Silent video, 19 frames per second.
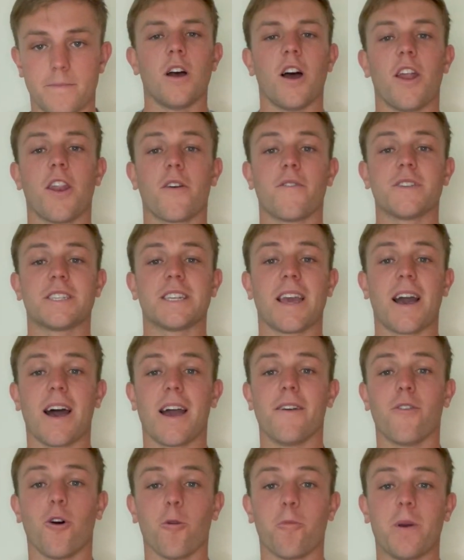And obviously I,
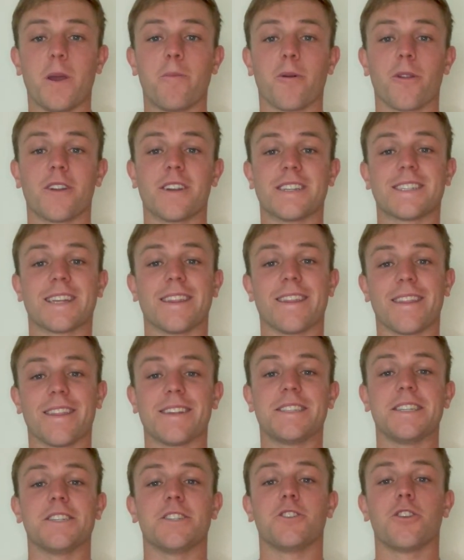of all people, understand that
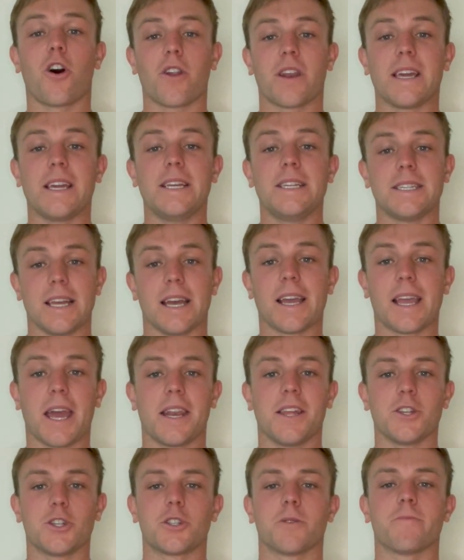this is not easy. Again,
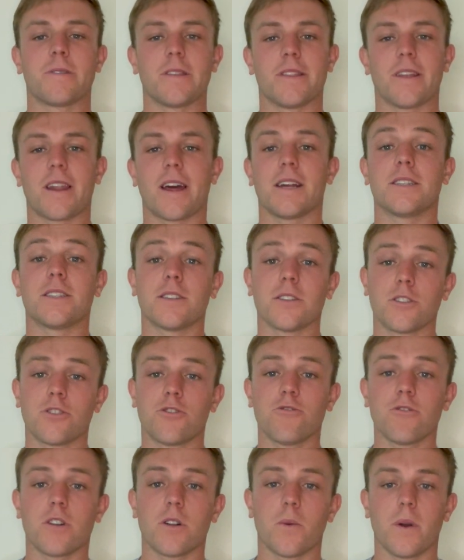it's something that I still
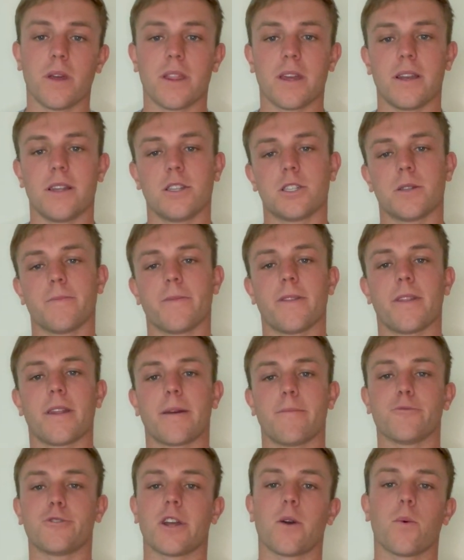struggle with and it's something that
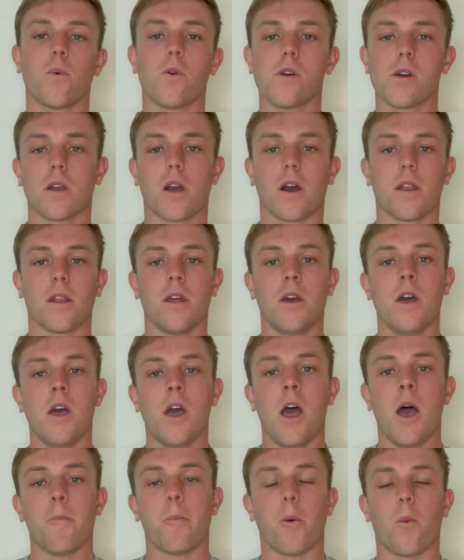I'm trying to work on.
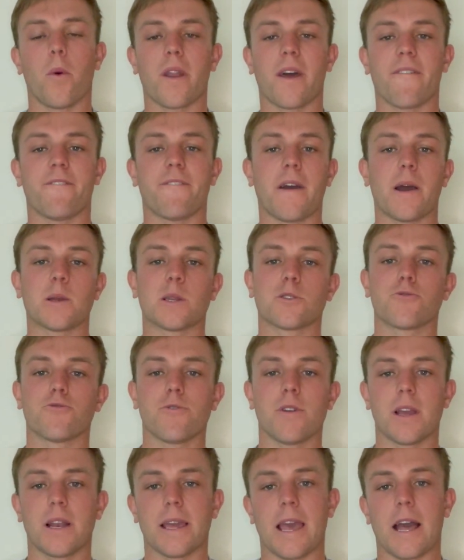But what I've found has
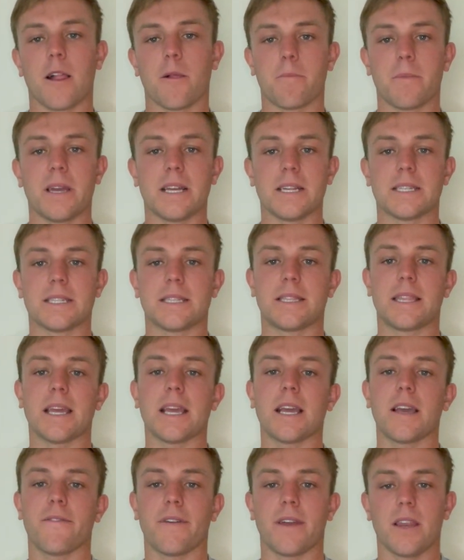really helped me is
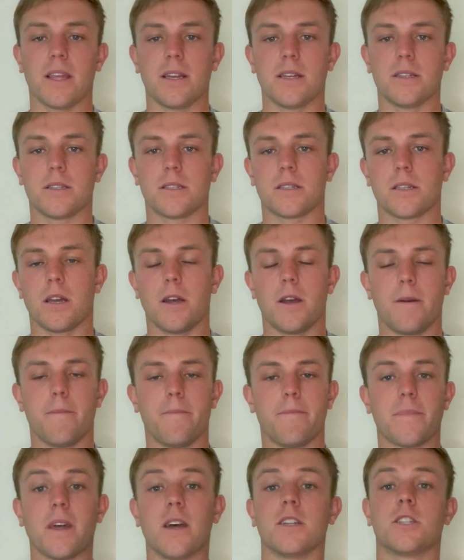think of it as
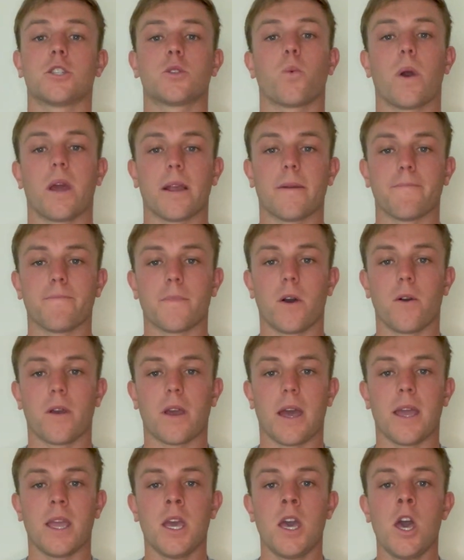a swing,
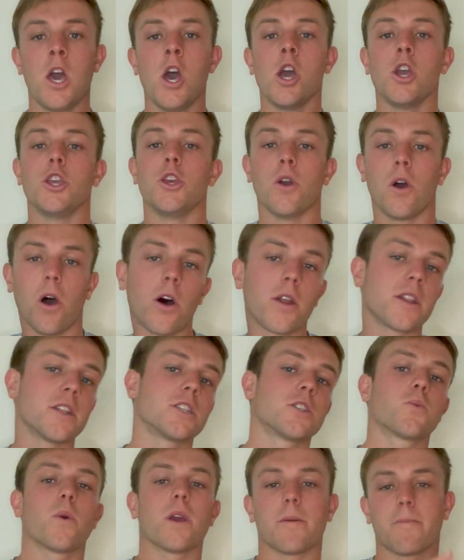okay? You're on a
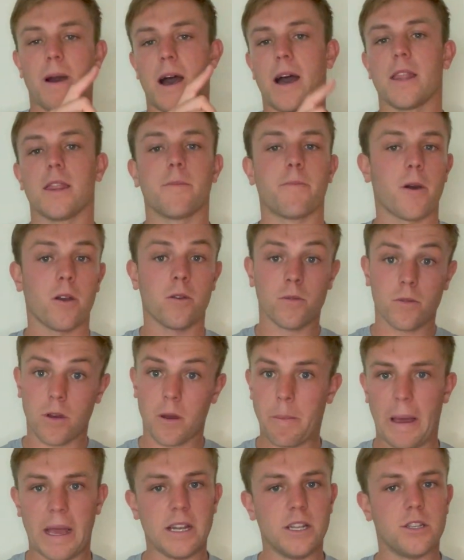swing behind the boat, a
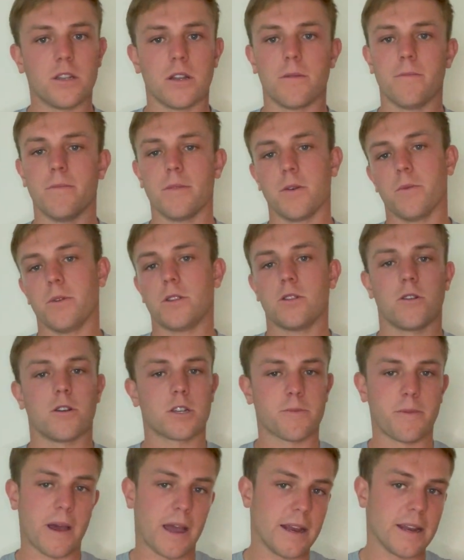pendulum that we talked
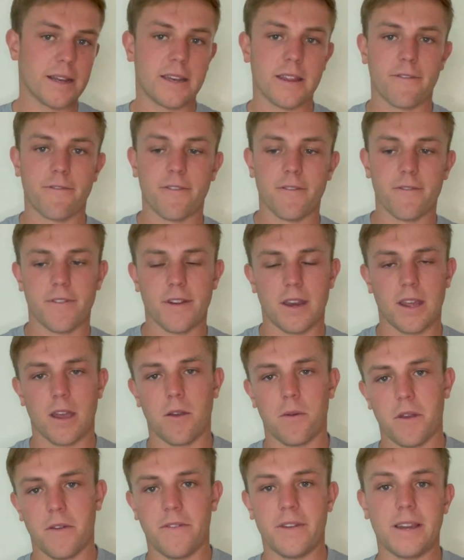about in a different video.
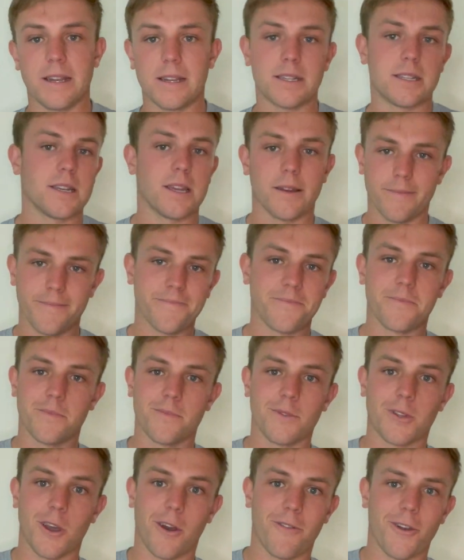If you didn't see it,
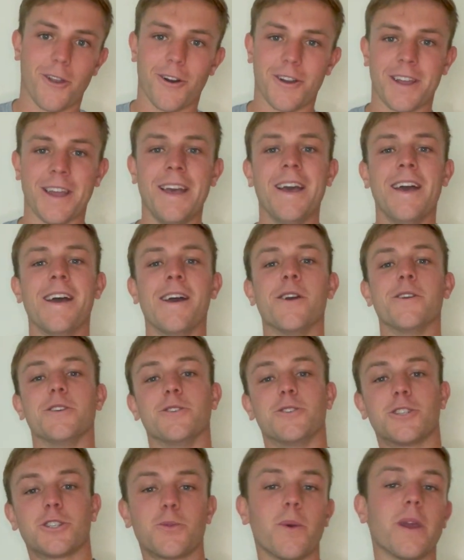go have a look. You're
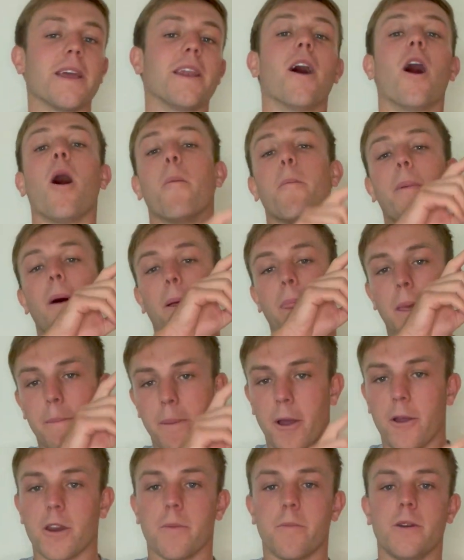swinging up on the
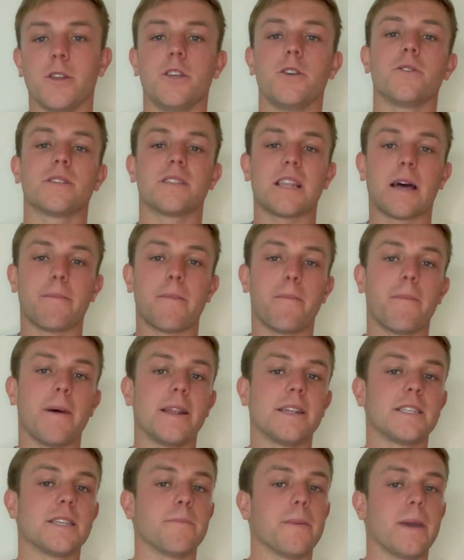boat and we're using that
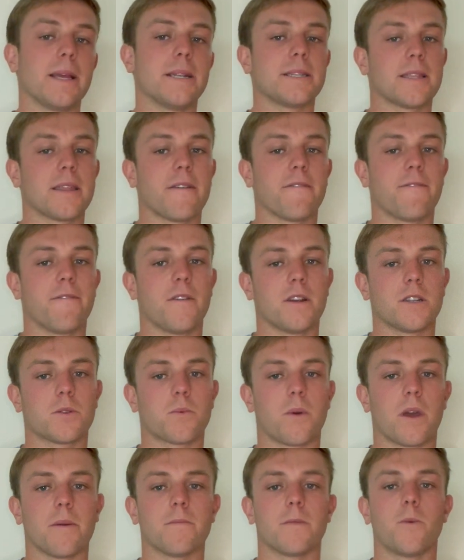momentum into that first
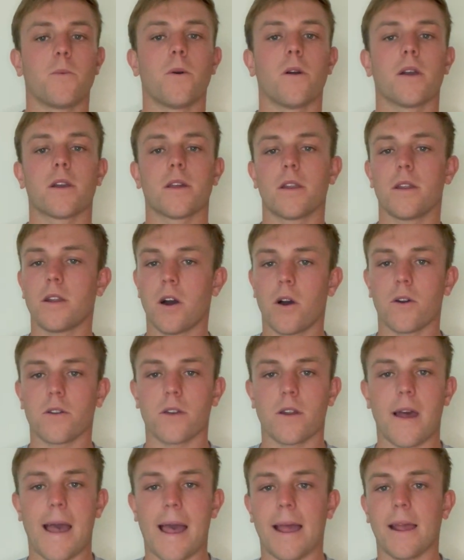wake. We're working on holding
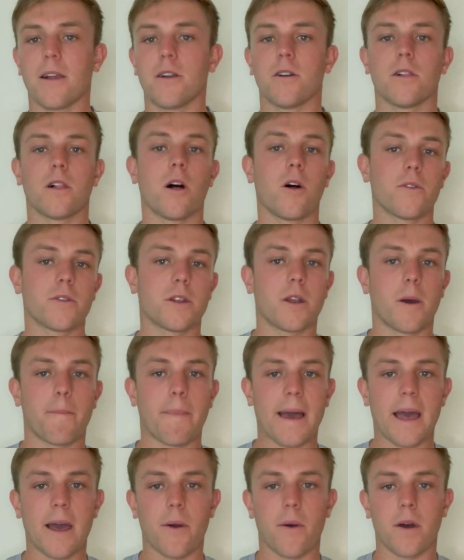our angle, holding our
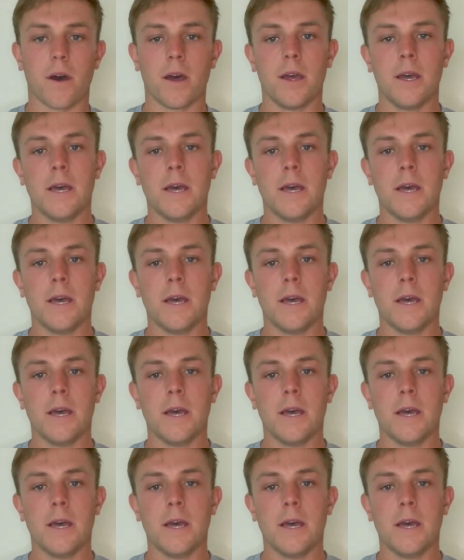power.